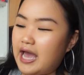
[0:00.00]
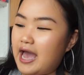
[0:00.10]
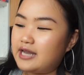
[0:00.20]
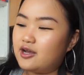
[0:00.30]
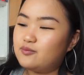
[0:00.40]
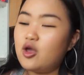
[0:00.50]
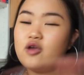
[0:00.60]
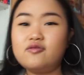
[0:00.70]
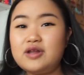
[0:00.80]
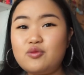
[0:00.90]
And
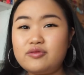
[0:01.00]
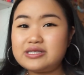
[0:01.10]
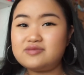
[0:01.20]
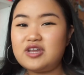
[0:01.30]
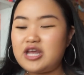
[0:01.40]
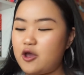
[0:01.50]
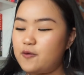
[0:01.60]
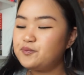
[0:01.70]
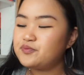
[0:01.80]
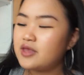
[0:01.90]
hopefully with this video
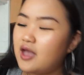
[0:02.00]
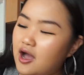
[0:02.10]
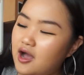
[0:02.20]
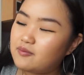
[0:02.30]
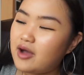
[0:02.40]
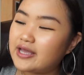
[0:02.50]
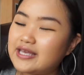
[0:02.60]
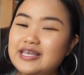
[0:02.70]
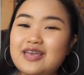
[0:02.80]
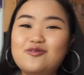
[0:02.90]
I
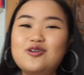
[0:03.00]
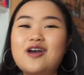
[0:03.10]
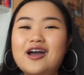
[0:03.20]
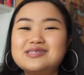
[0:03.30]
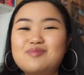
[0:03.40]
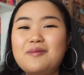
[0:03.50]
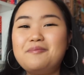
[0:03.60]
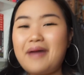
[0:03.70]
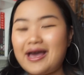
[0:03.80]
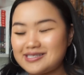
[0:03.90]
can give you guys my
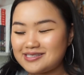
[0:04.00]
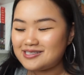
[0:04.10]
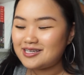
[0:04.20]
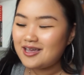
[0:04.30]
best